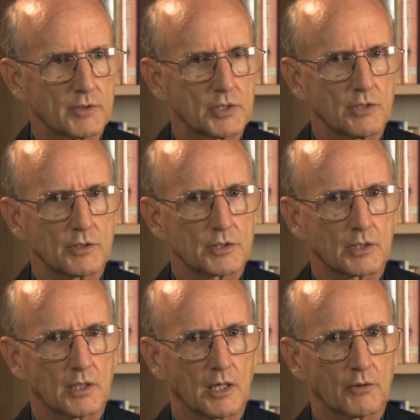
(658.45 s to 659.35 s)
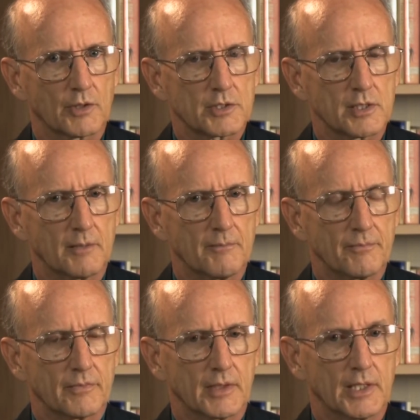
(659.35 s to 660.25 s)
his years in Congress,
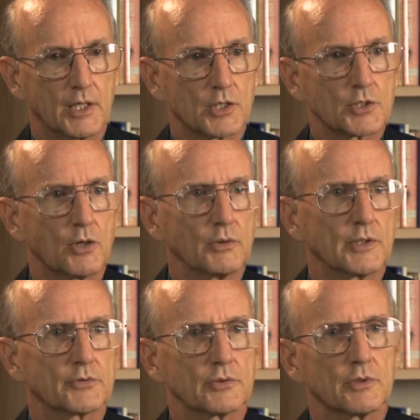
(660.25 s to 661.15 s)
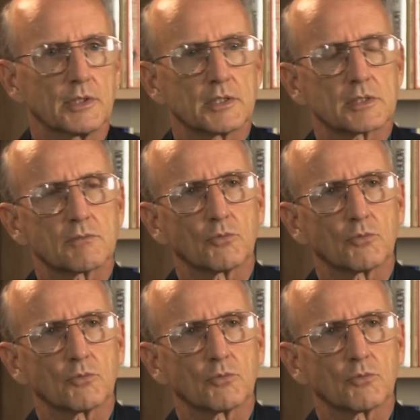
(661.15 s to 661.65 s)
and it is only through his